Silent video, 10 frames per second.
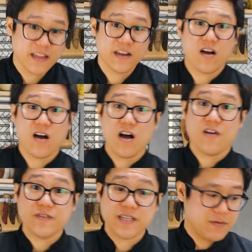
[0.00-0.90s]
And then
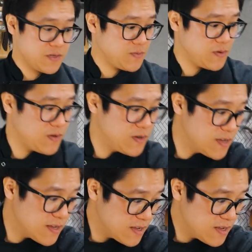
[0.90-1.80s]
half a tablespoon
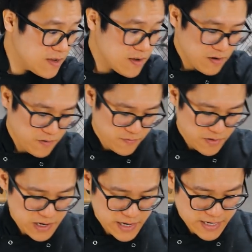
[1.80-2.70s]
of
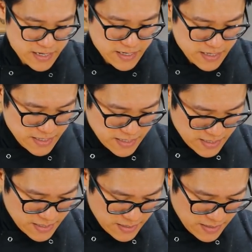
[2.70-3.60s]
light
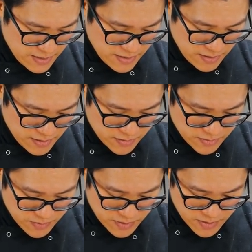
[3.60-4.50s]
and dark
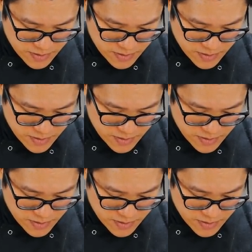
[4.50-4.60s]
soy.